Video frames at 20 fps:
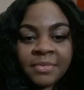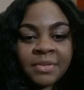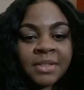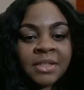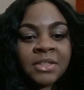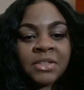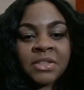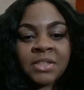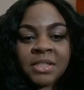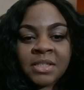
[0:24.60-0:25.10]

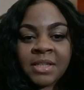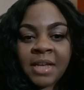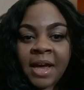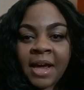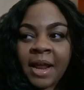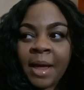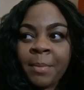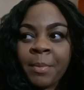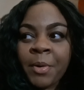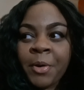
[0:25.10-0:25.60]
It's just
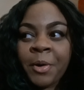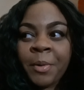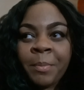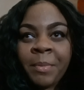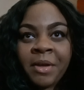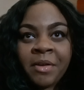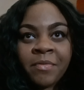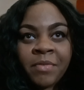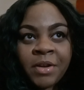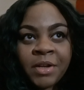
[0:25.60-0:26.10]
that I'm going to
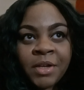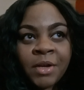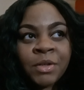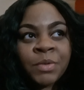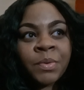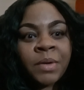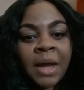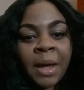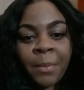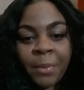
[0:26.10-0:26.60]
make
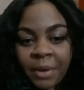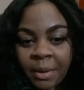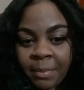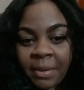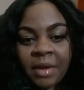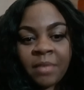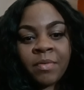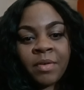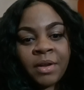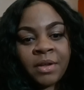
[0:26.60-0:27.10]
videos when I want to
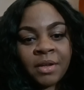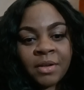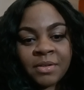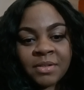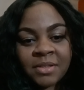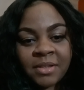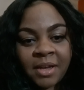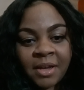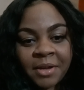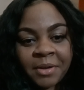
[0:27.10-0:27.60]
make
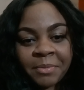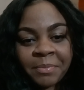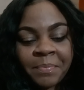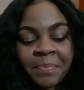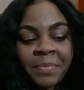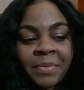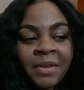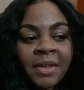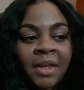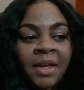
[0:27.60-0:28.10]
videos now.
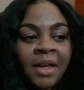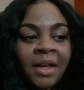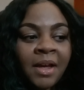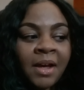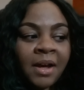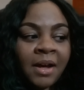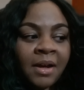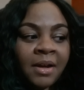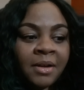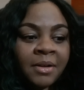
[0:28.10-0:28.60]

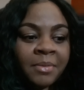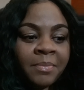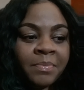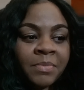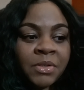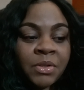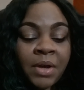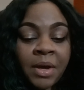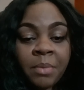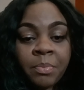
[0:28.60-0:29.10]
Um,
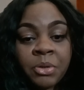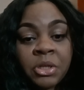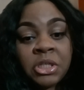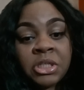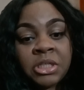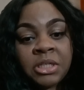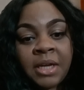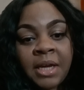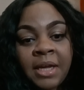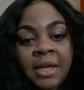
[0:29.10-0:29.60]
so I
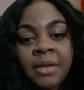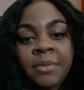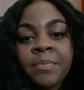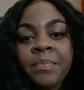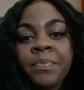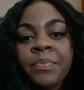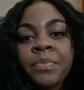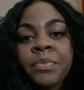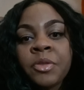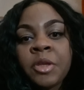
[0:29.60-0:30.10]
appreciate
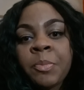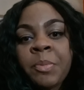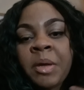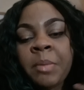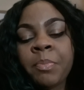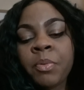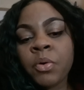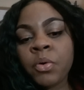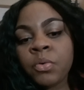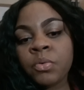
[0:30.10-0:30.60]
the
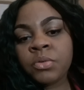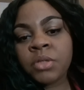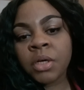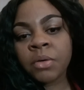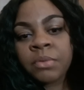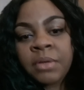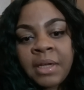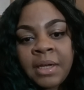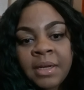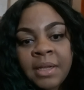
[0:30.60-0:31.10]
people who
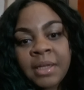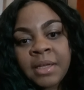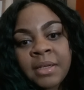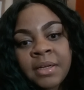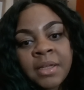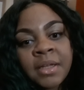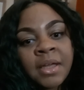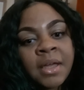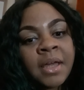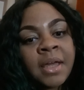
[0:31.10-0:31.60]
donated.
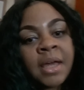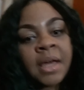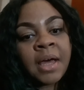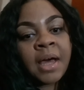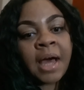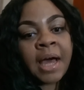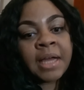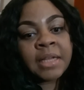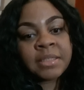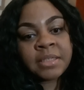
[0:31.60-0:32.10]

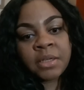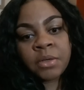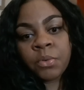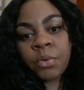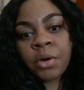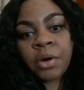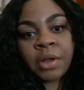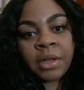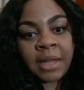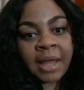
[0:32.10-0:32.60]
I did
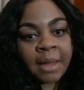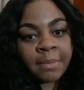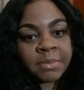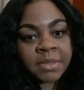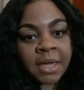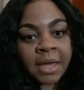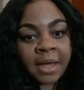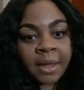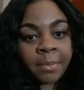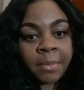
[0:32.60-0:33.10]
order a
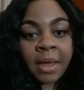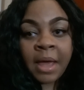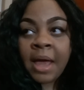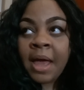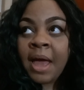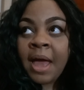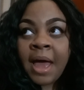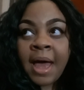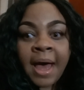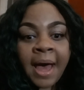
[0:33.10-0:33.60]
laptop.
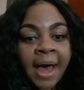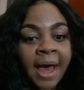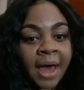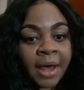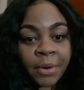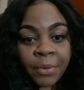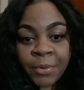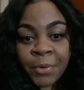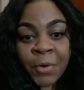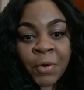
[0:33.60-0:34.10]

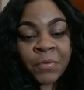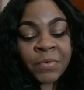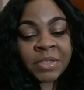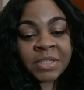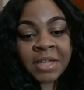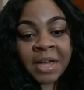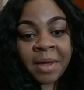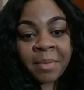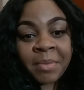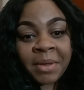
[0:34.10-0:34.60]
I don't know if
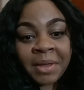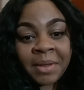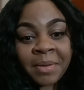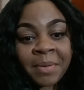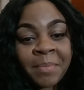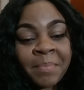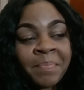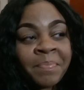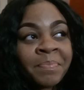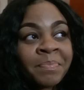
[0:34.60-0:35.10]
it's
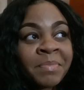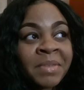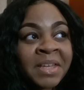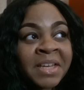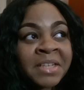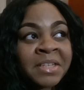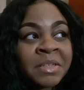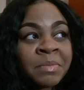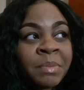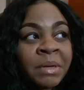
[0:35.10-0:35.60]
coming
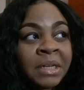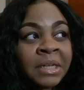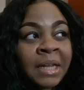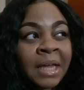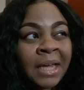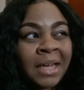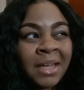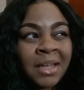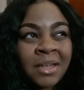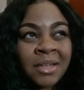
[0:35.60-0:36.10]
because it's been
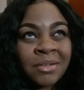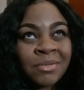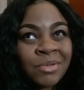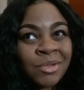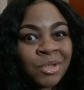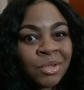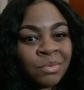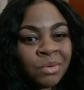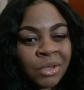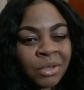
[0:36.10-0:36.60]
like
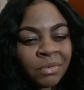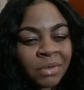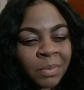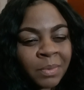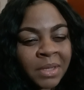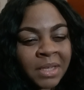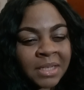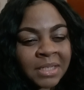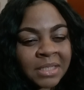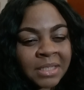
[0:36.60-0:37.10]
two or three
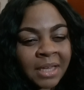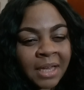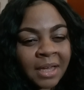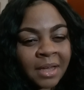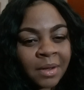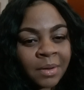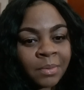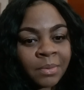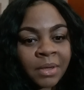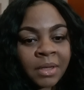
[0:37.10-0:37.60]
weeks
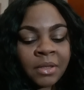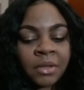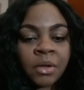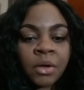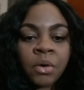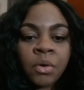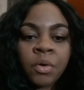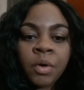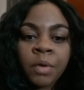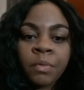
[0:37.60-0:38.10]
now in the
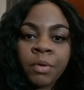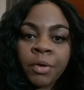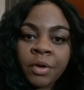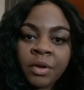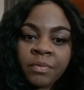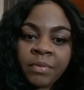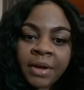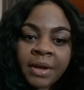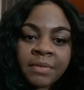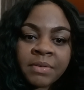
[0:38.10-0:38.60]
whole
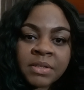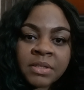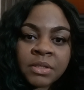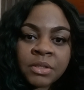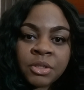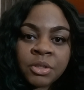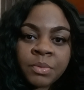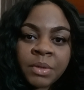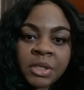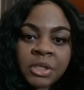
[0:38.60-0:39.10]
coronavirus
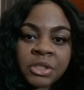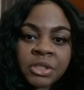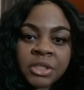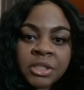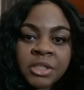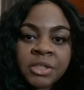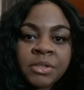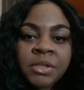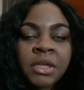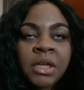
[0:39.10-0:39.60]

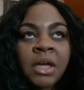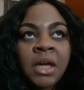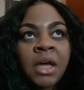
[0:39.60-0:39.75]
situation.